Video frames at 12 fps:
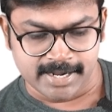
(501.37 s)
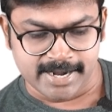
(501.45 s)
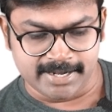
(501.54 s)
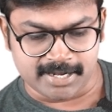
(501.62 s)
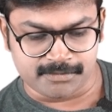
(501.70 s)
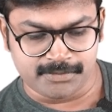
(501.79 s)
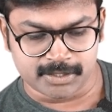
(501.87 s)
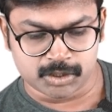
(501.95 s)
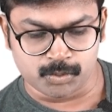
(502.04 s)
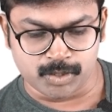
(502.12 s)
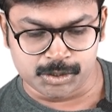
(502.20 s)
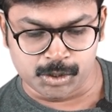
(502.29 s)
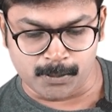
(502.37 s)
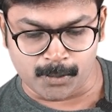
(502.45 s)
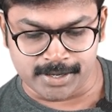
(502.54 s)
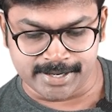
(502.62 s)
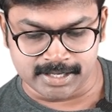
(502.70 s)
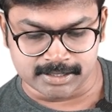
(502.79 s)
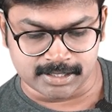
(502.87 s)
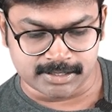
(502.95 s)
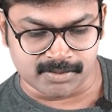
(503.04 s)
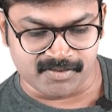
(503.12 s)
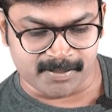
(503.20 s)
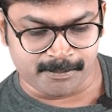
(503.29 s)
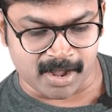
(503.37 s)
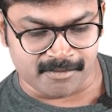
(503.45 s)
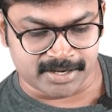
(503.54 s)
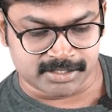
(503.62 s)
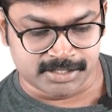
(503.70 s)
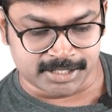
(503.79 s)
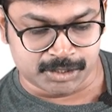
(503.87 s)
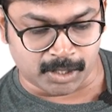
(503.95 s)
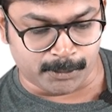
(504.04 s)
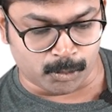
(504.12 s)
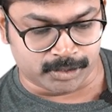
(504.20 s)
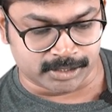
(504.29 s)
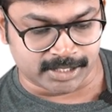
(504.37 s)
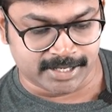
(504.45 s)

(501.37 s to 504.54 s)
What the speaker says: It refers to a geopolitical system where power is distributed.